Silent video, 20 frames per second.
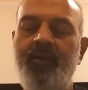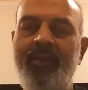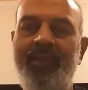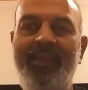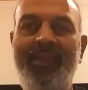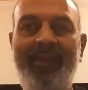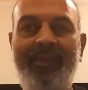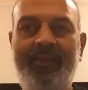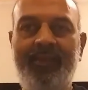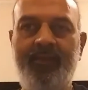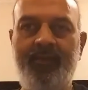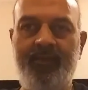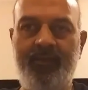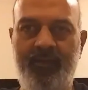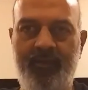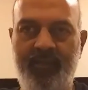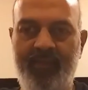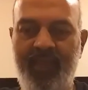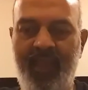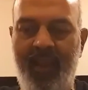eaten
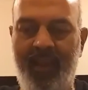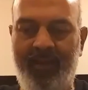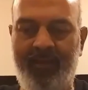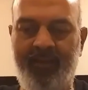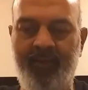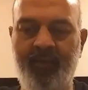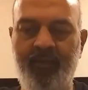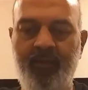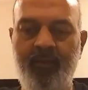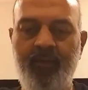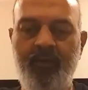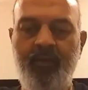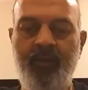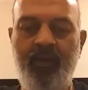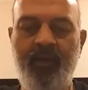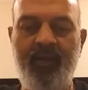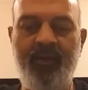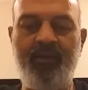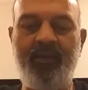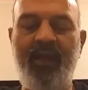yet.
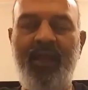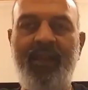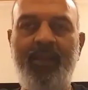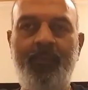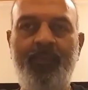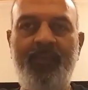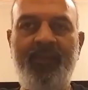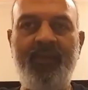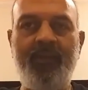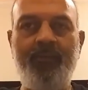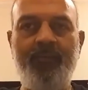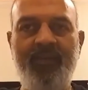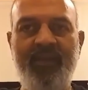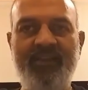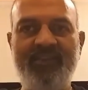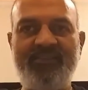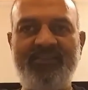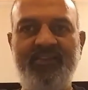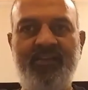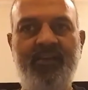At 9 p.m.
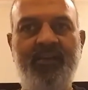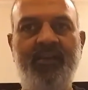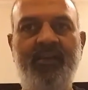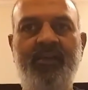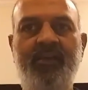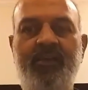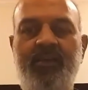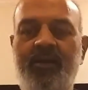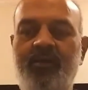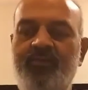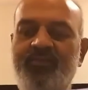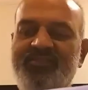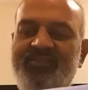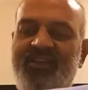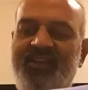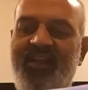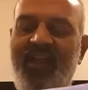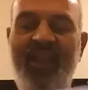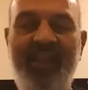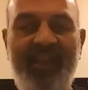yesterday, I was
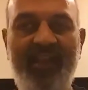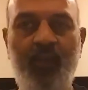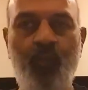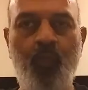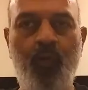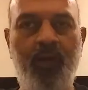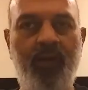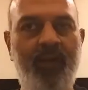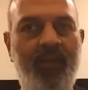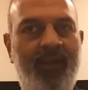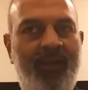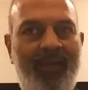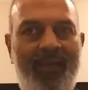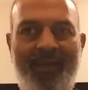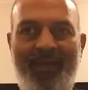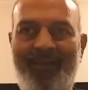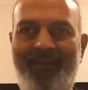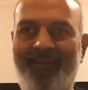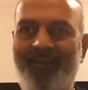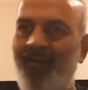at 81 and
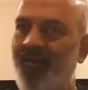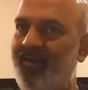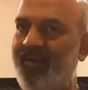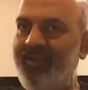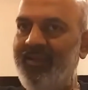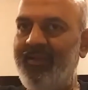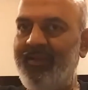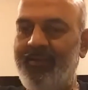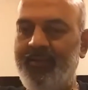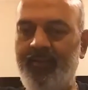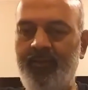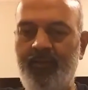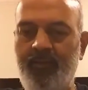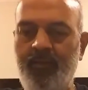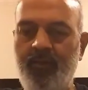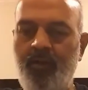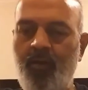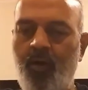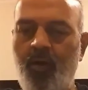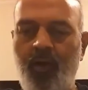I had not
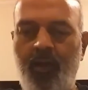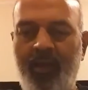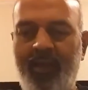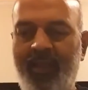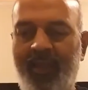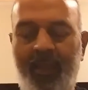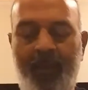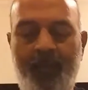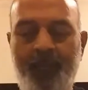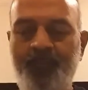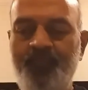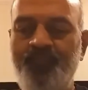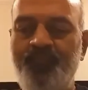eaten all day